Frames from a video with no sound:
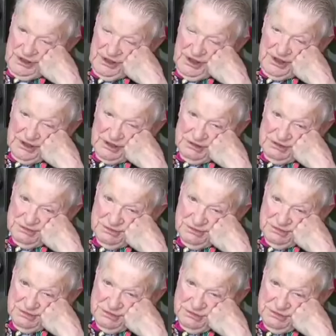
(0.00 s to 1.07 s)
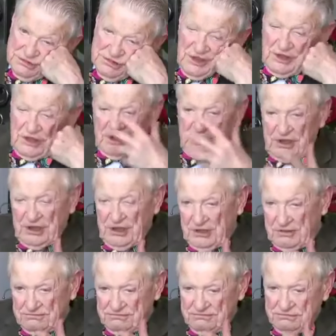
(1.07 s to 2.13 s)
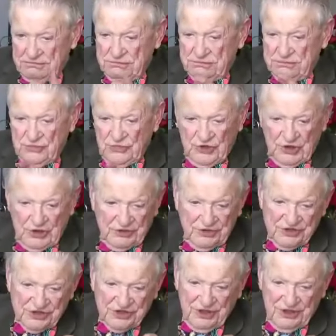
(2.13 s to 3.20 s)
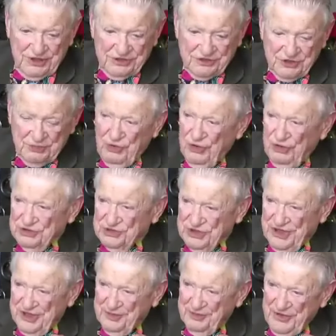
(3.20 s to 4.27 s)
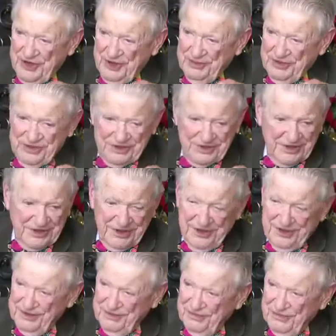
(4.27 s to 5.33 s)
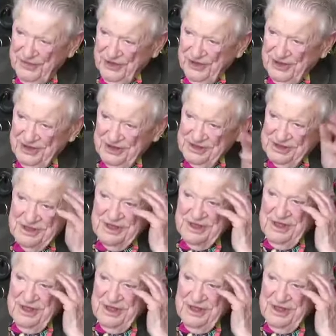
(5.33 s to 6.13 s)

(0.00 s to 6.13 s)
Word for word: Yeah. Um, you know, you start out small, just like a baby, and then they get bigger.